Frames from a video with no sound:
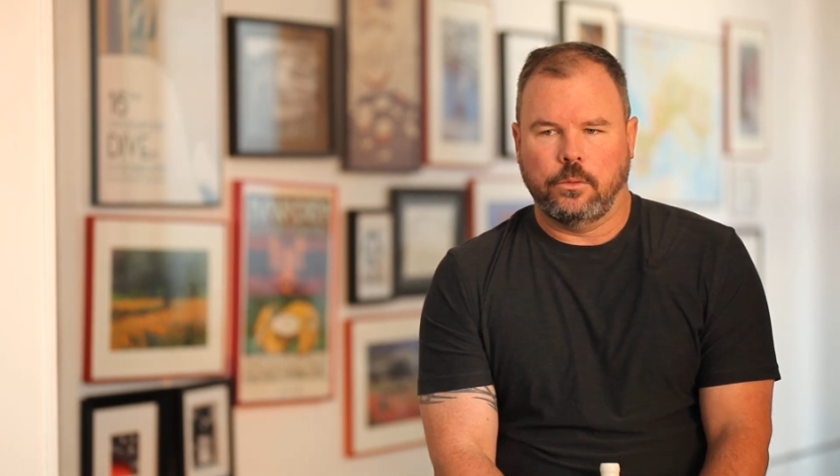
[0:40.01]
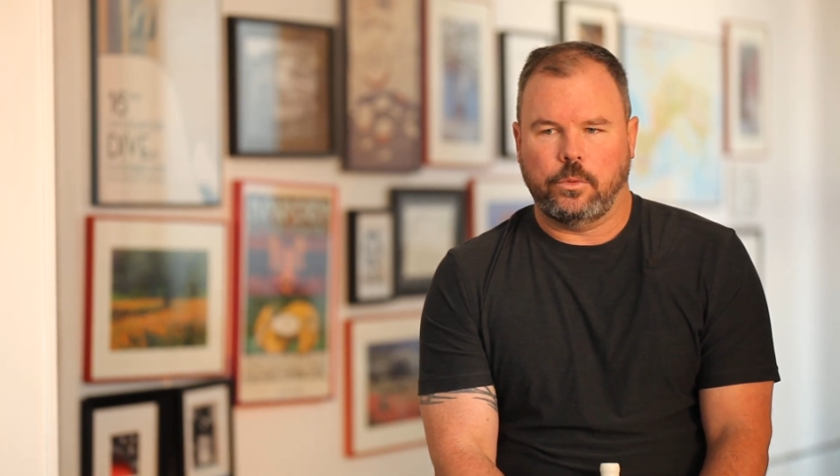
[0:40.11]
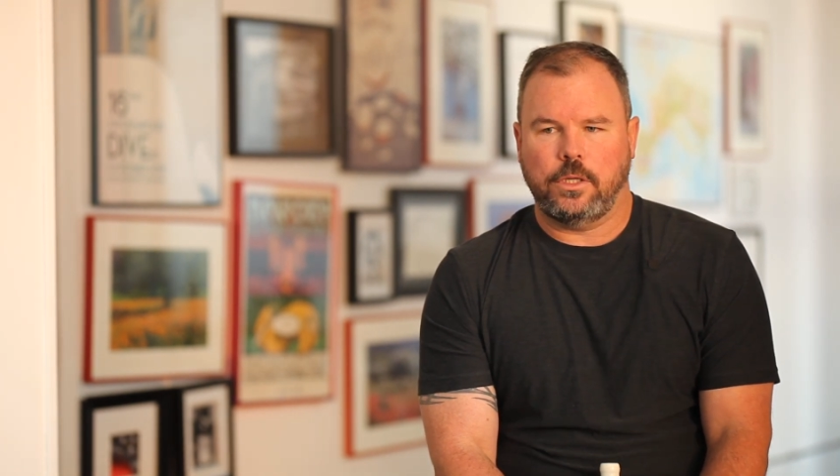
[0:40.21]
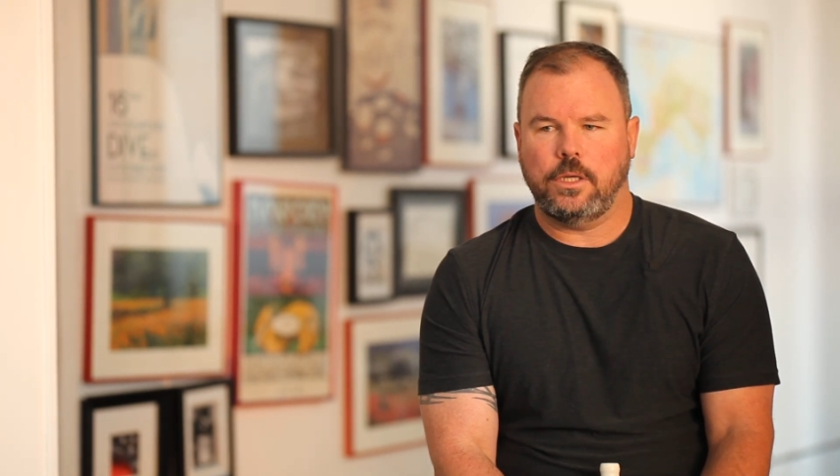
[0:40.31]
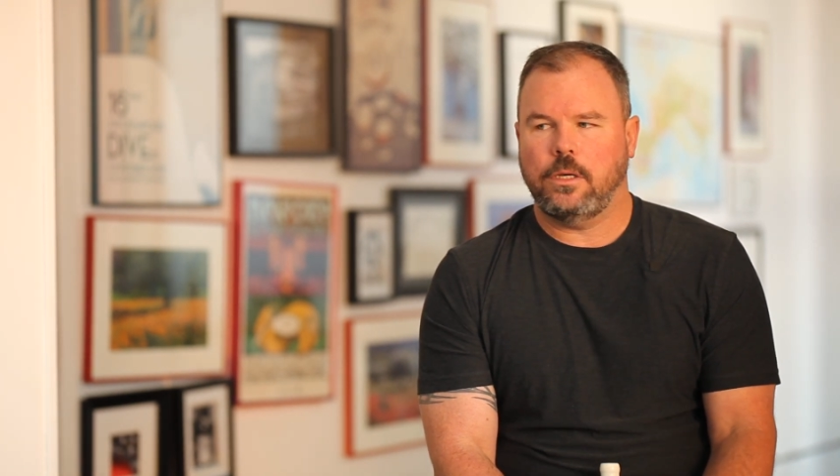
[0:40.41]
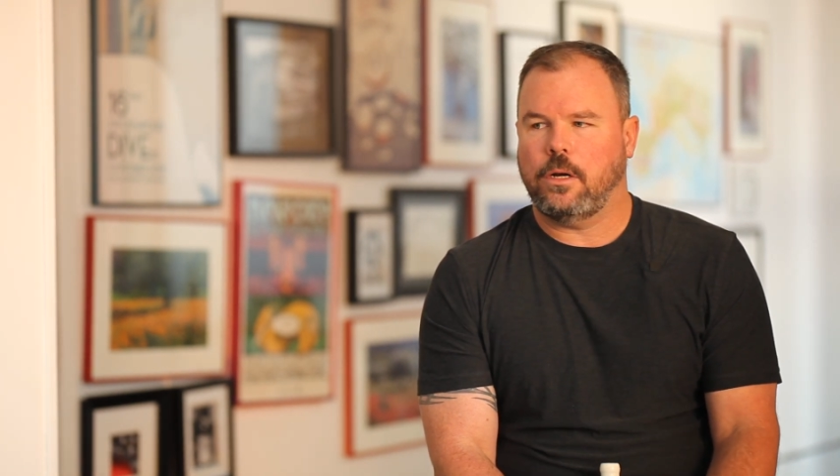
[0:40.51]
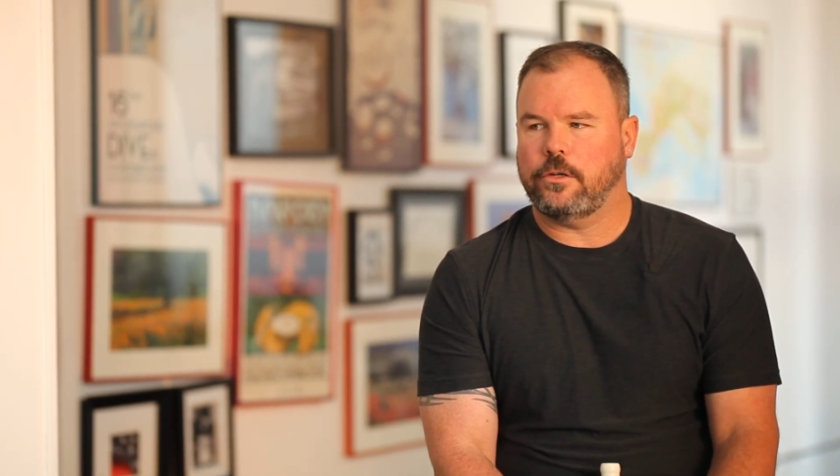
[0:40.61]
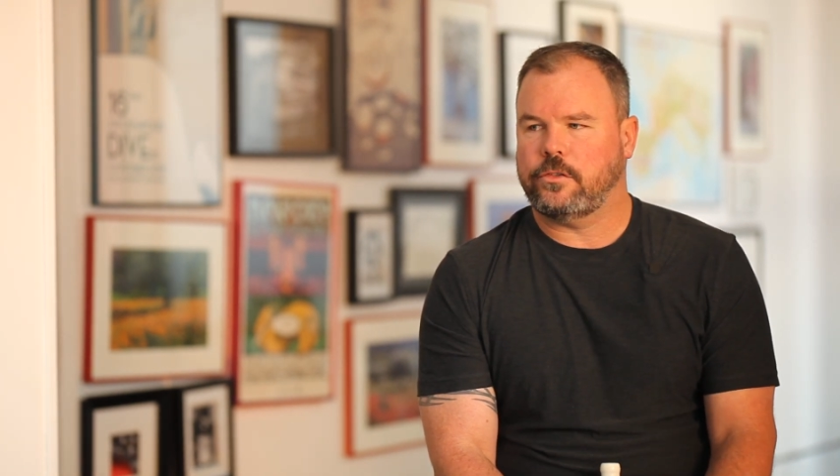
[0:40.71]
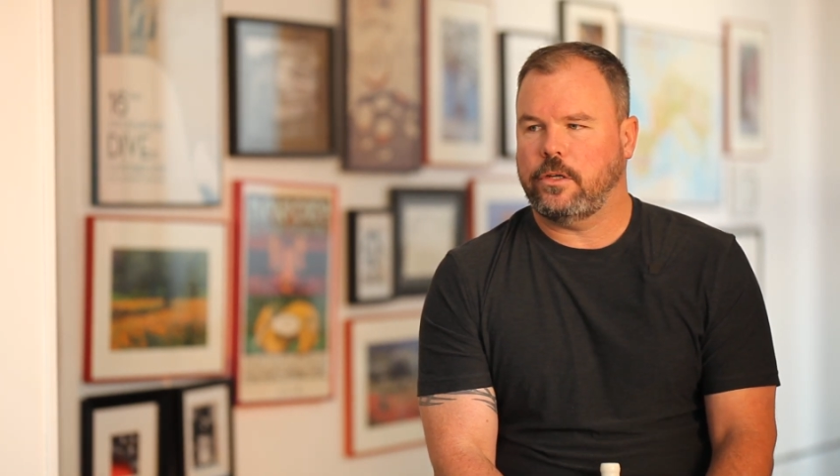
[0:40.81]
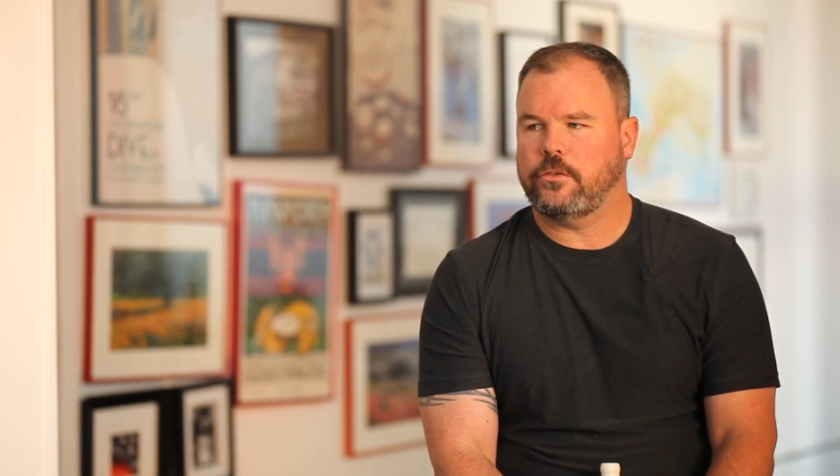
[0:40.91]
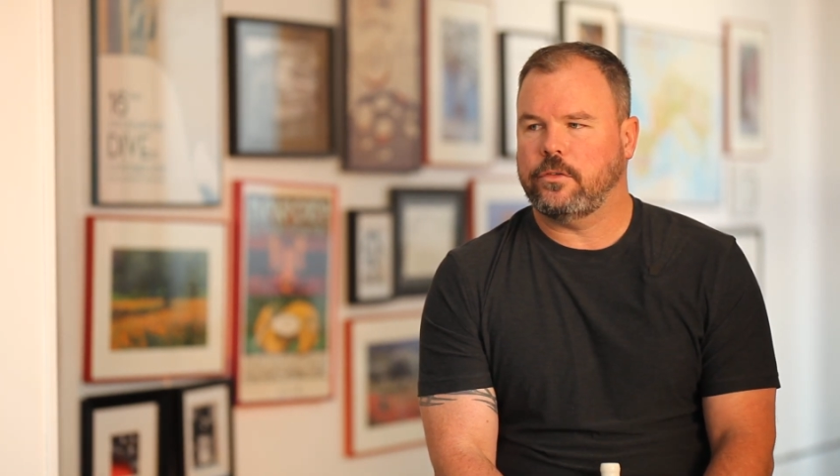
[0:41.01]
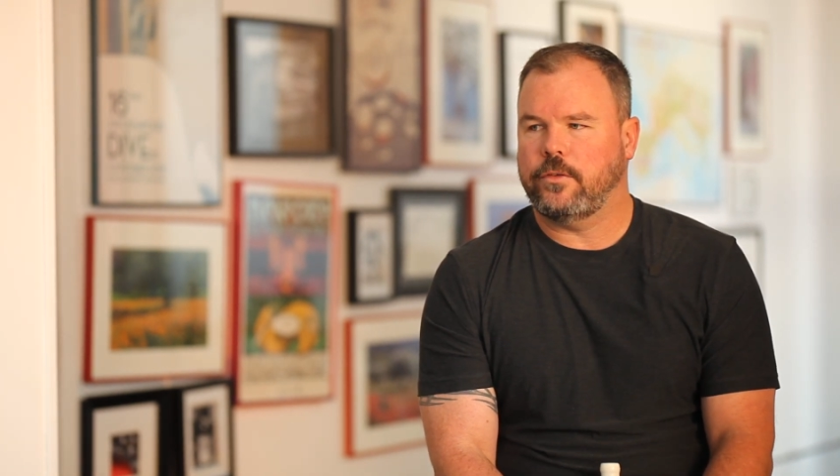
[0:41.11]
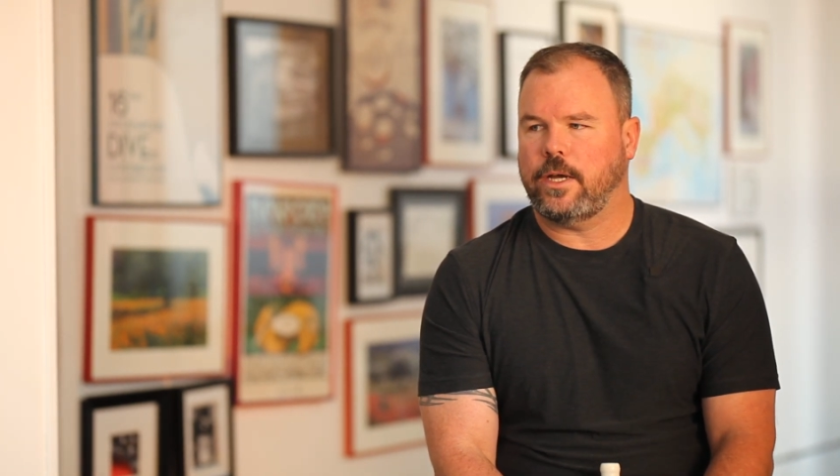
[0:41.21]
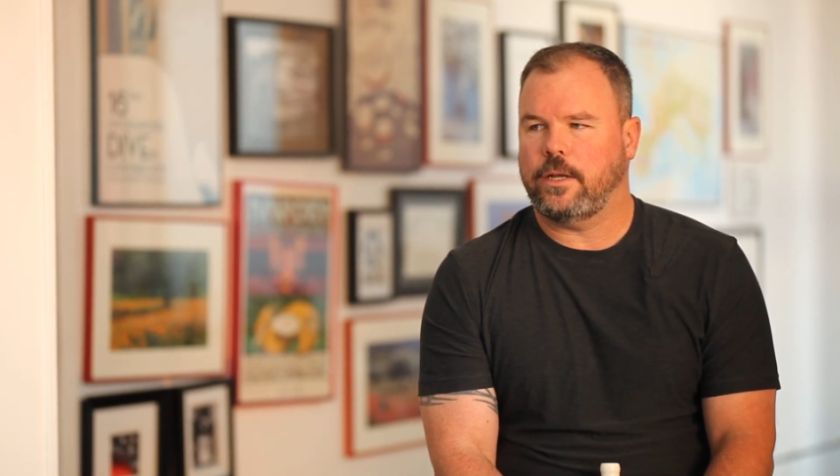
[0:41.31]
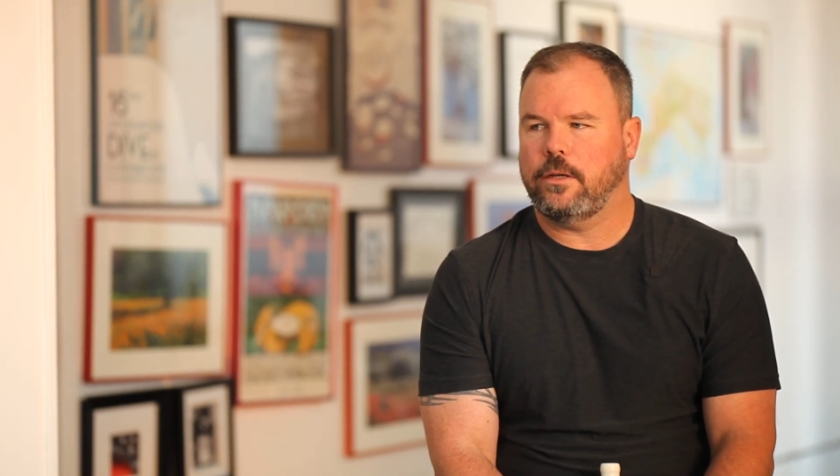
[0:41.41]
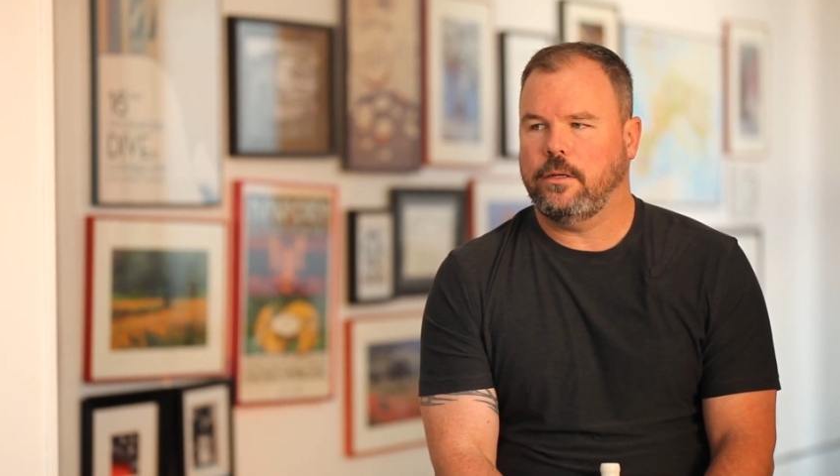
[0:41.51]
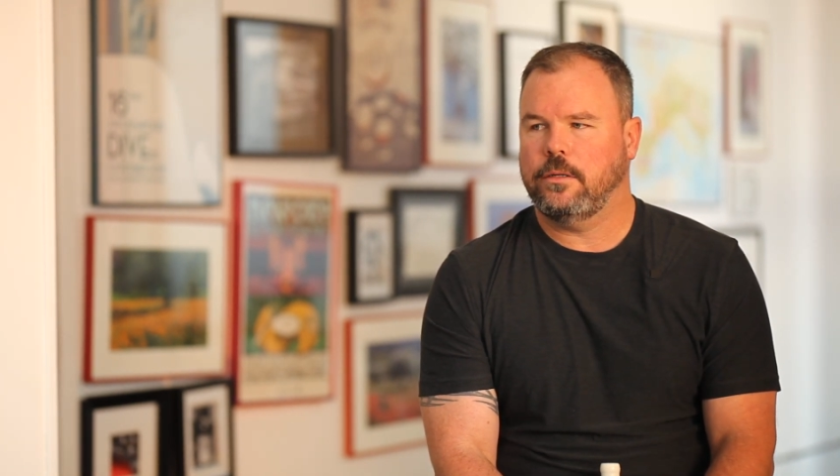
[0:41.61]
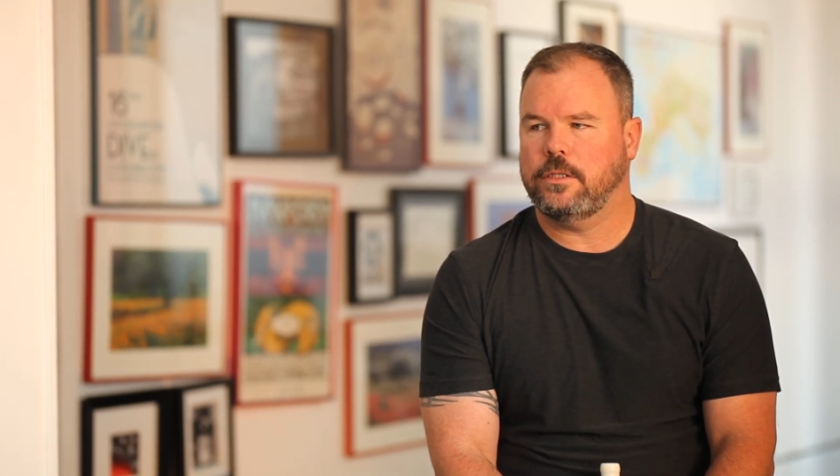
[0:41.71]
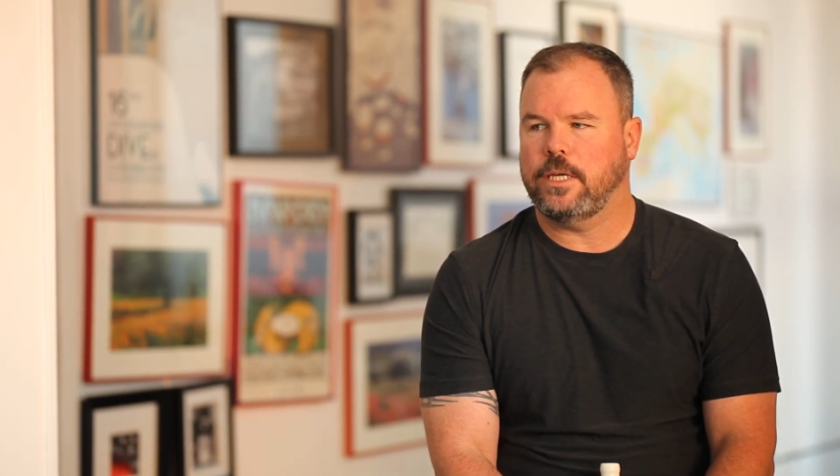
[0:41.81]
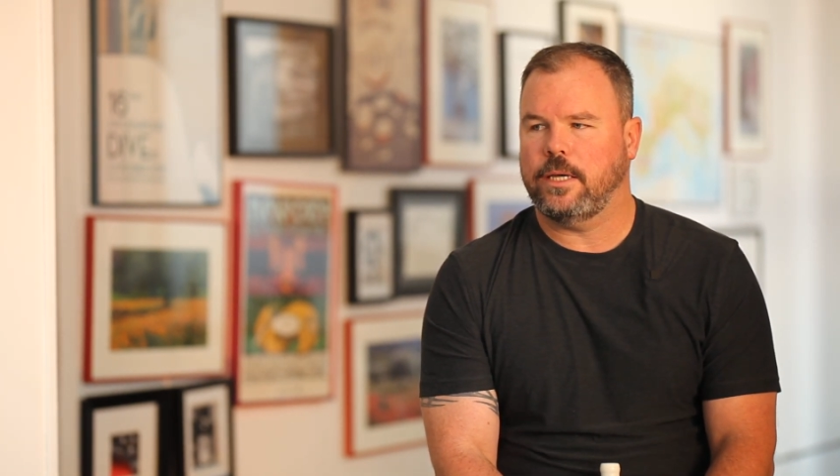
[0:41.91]
We ourselves have
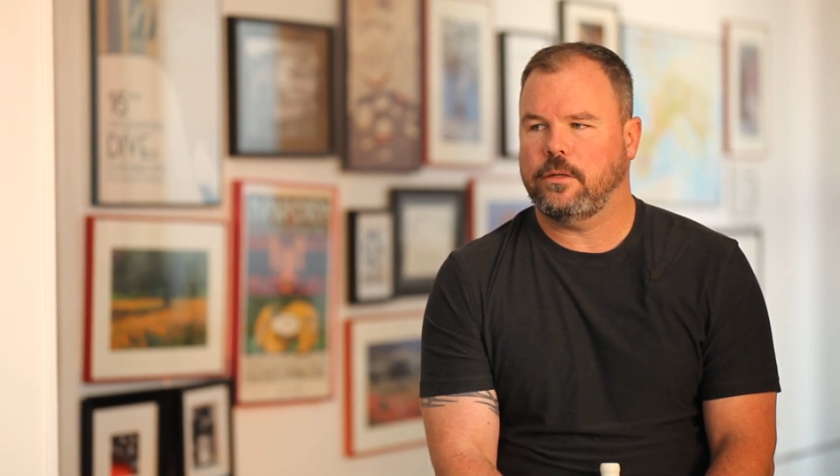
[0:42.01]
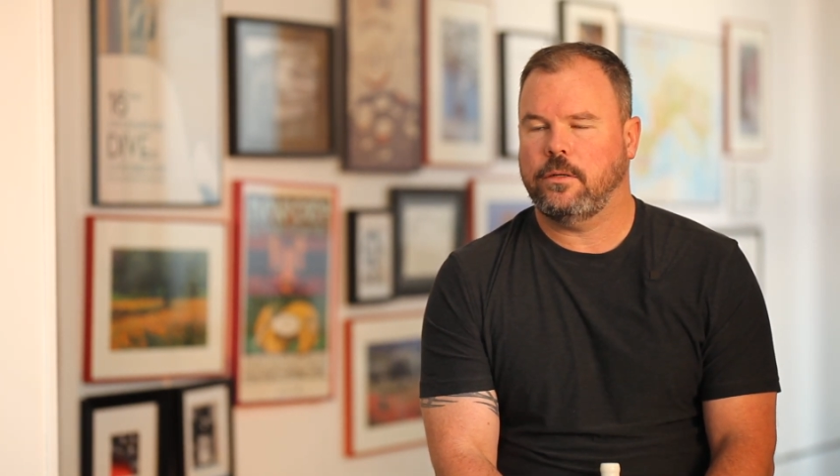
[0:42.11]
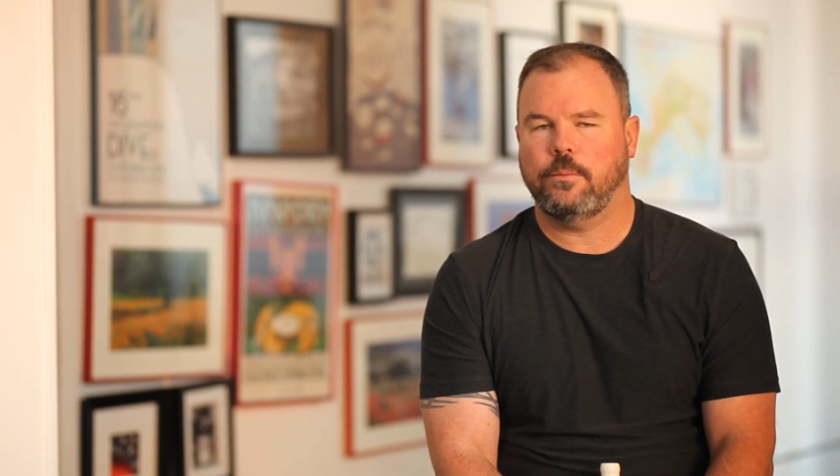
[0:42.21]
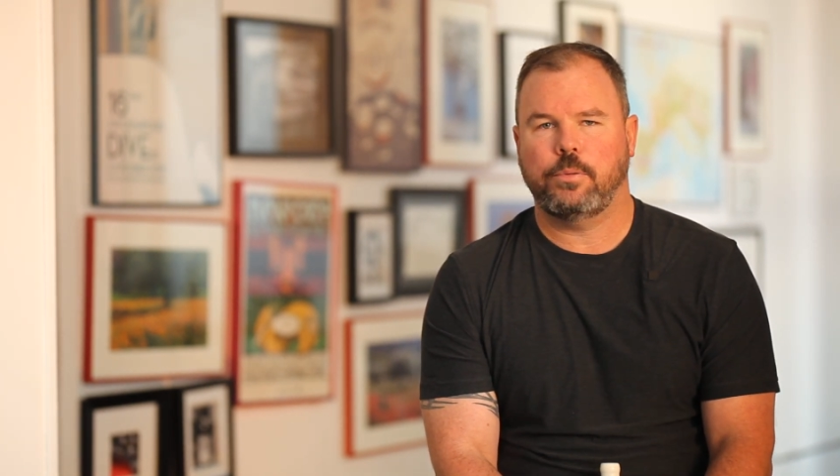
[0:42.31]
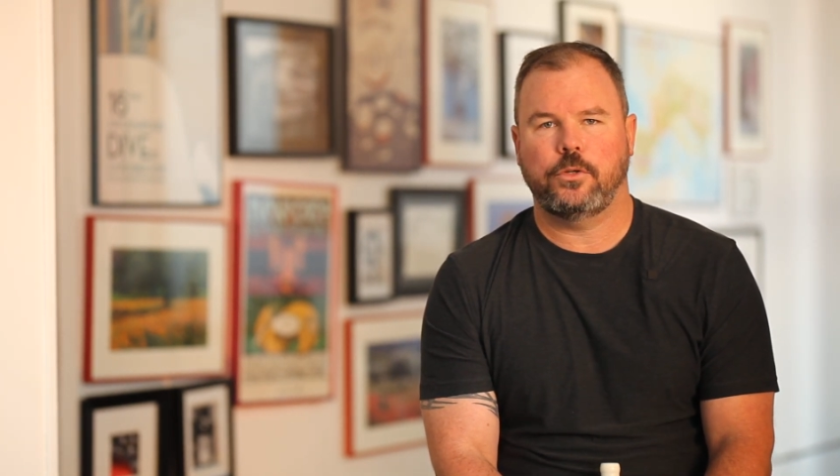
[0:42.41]
not yet